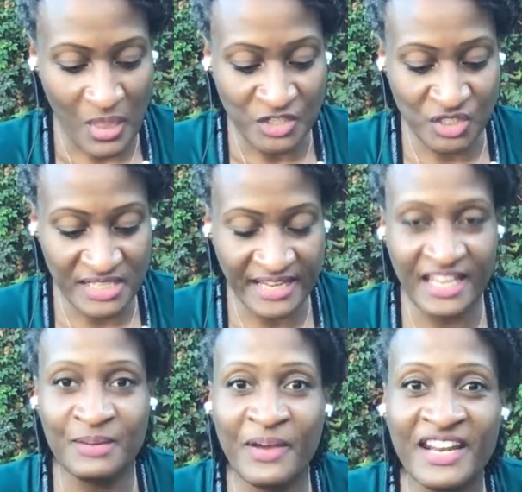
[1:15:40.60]
Just like
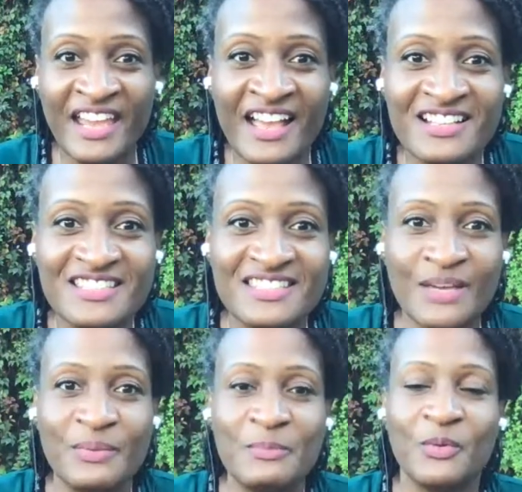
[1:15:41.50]
anybody else,
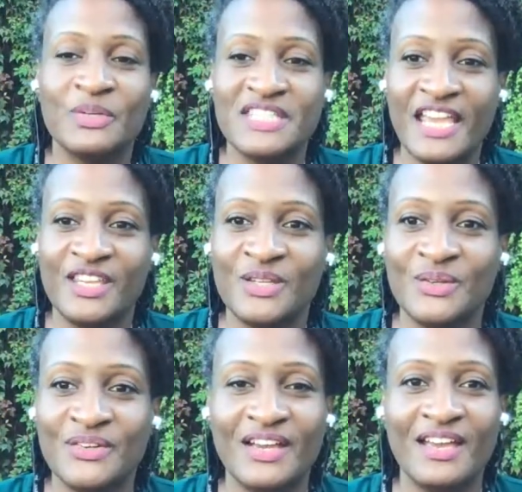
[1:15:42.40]
some people will take
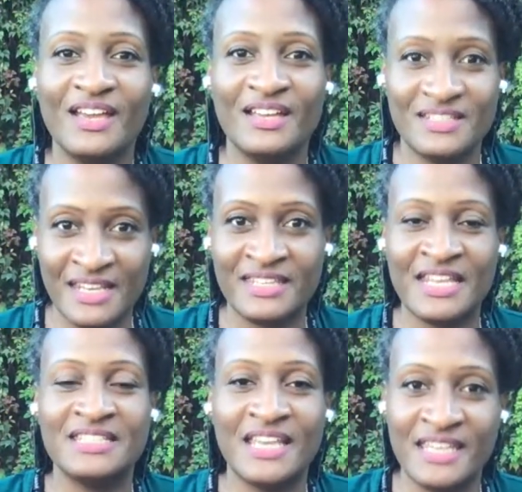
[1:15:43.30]
you
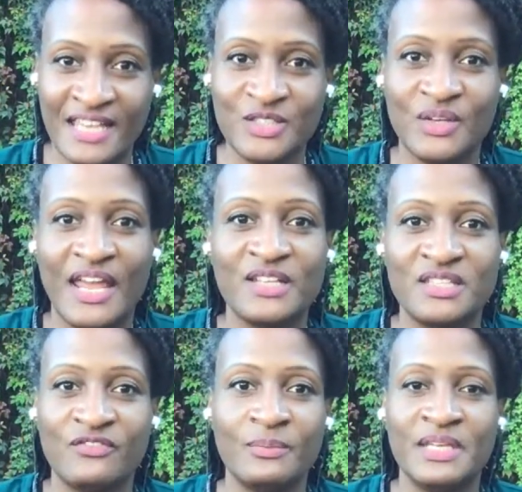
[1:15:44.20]
and say, yes, you can house
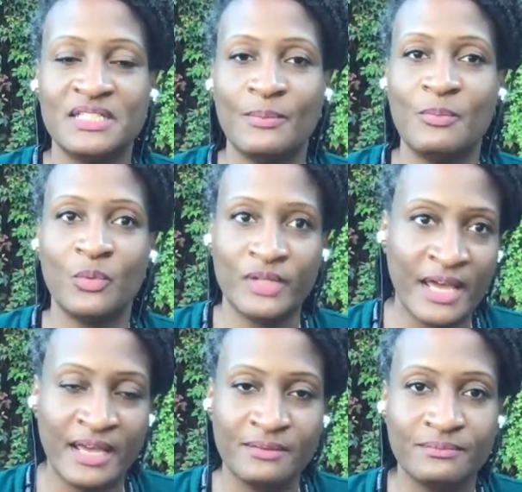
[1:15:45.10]
sit for me. Some people will
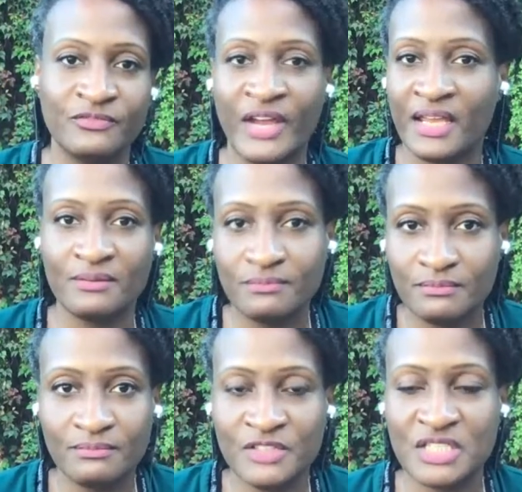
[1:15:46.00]
not, right?
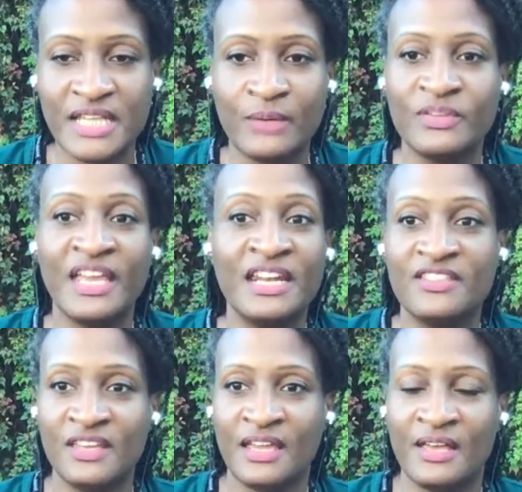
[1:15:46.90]
Just like with
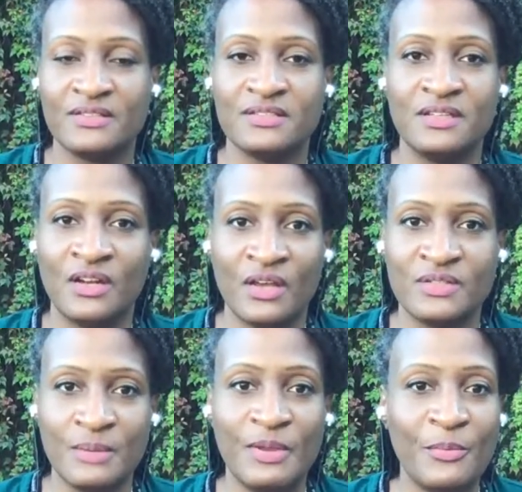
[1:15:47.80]
anything else,
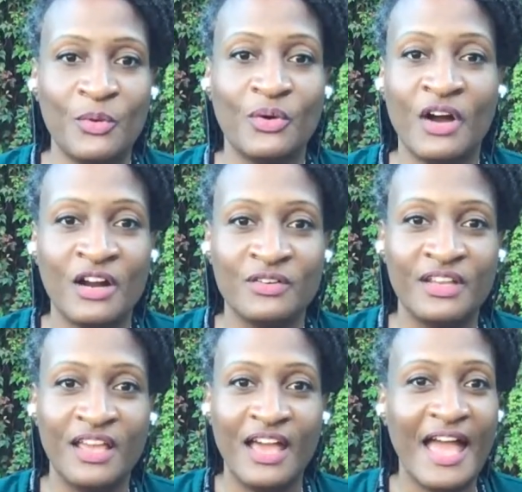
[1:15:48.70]
some people are
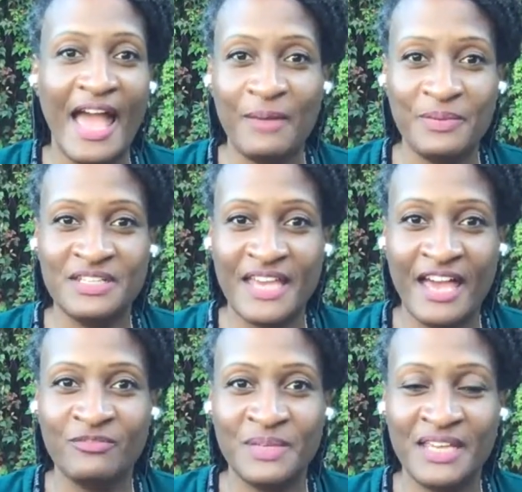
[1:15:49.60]
happy to
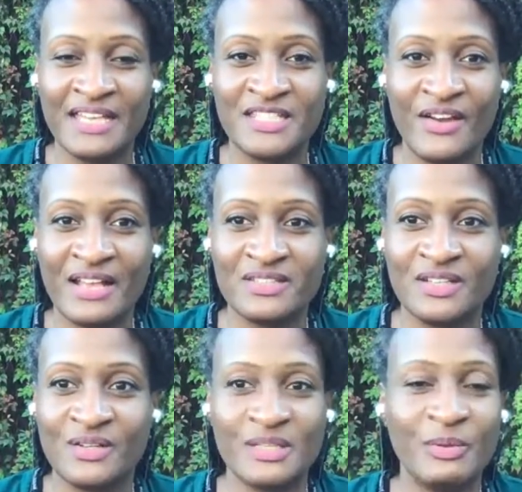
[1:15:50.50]
have me as their house
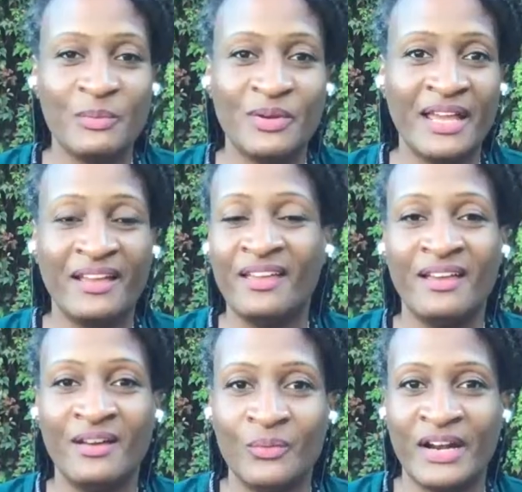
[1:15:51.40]
sitter. Some people are like,
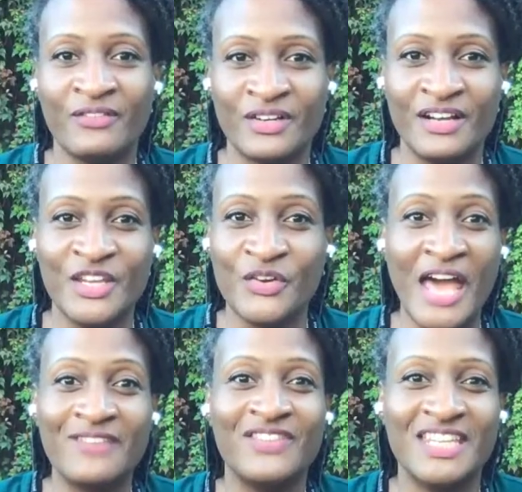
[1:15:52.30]
whatever. You're
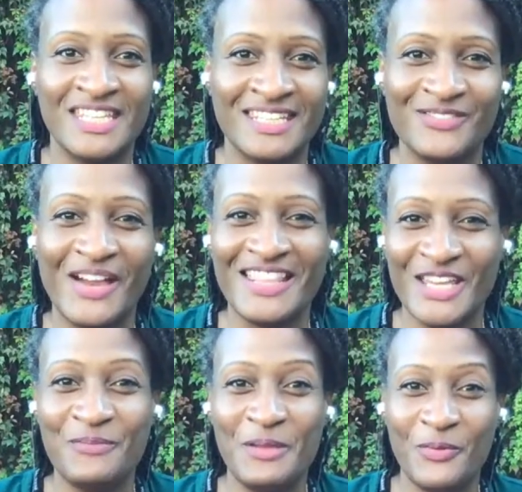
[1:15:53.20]
not a vegan, right?
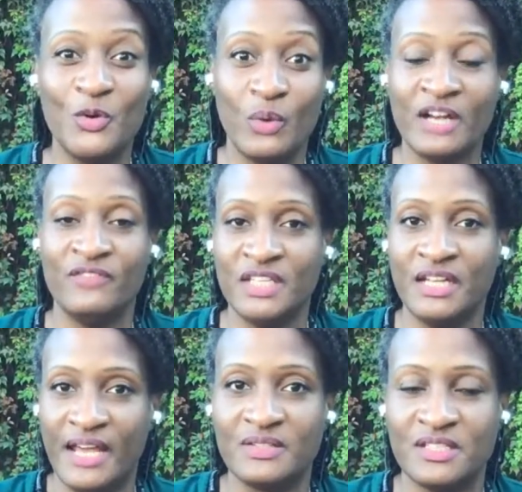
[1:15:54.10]
There are people who want a vegan
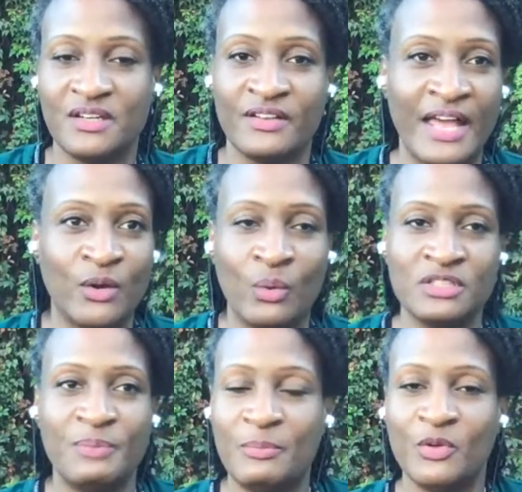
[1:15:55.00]
house sitter. I don't want
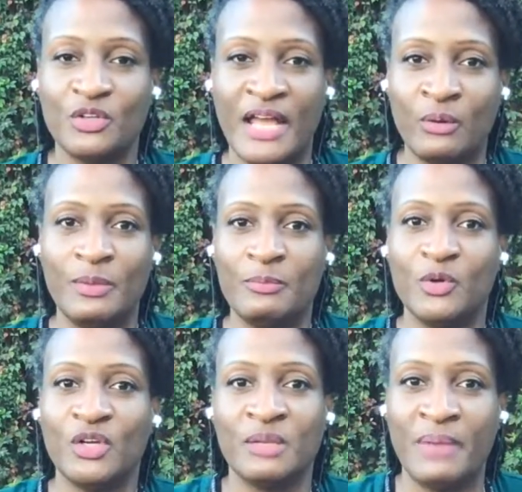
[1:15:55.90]
people
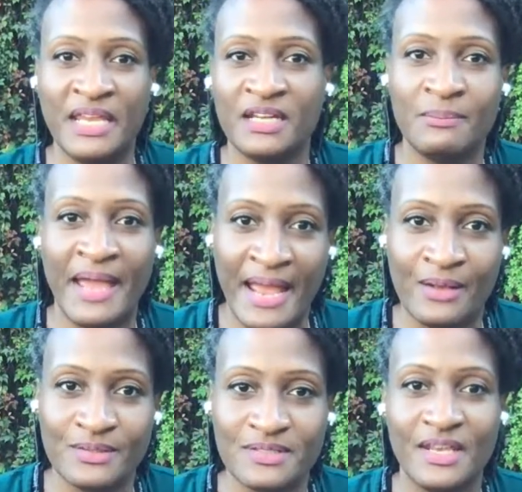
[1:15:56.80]
cooking bacon in my
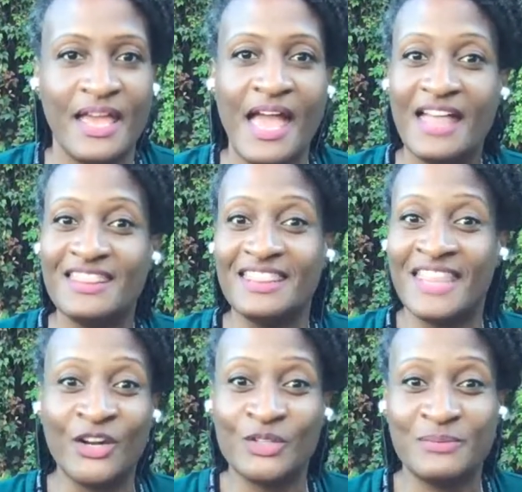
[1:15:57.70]
house.
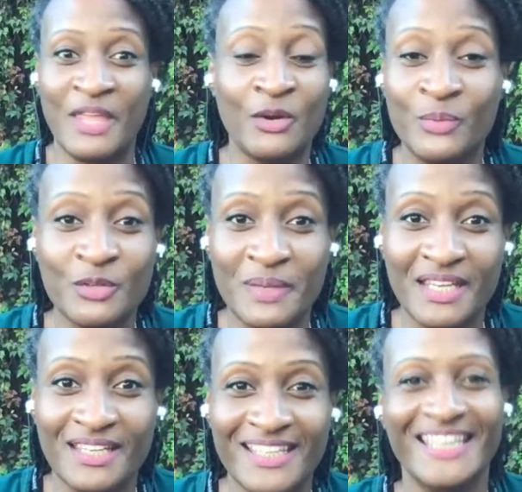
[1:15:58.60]
They don't book me,
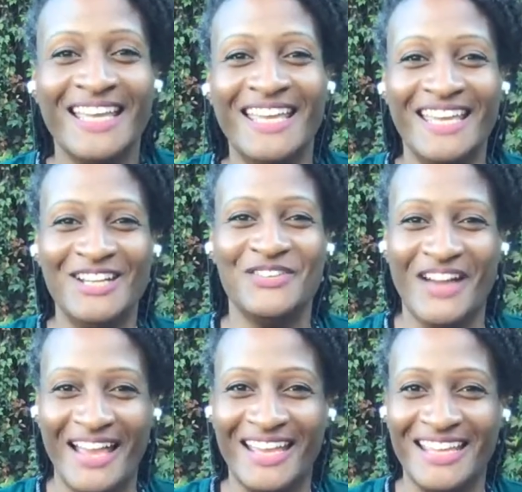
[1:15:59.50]

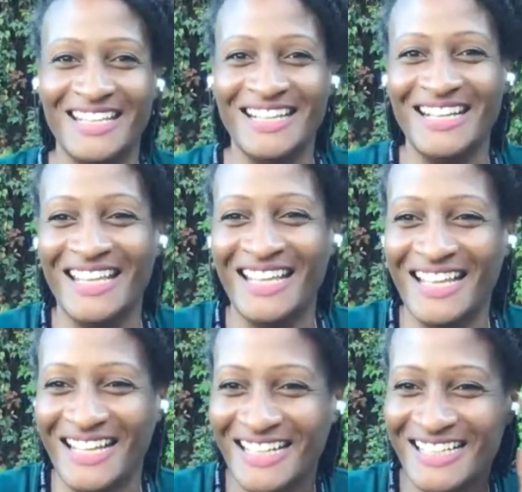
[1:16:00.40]
right?
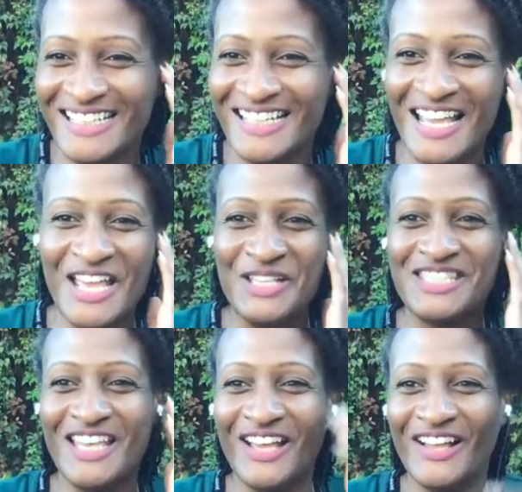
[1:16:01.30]

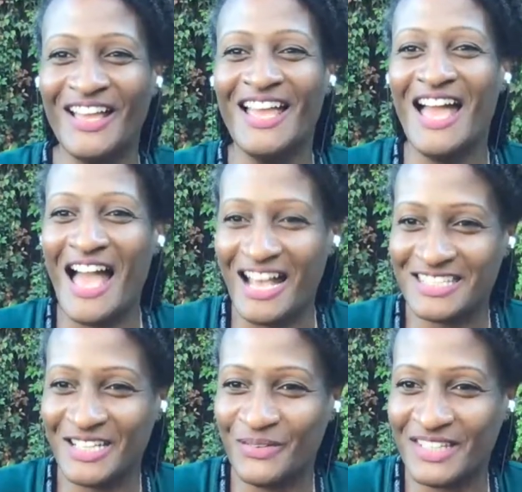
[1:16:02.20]
So house
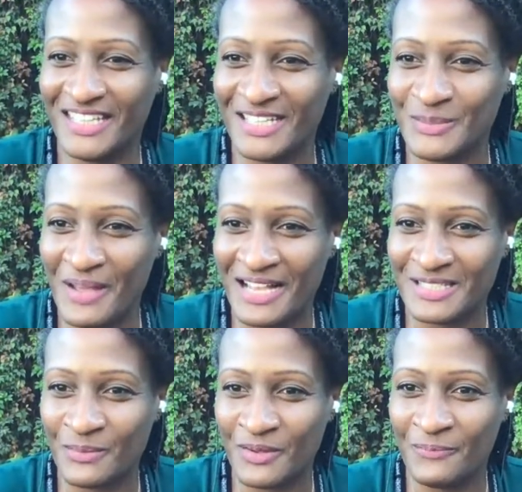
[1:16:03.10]
sitting with a kid is
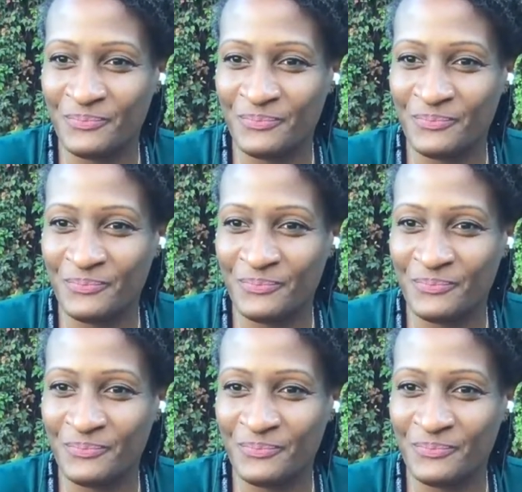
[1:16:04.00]
possible.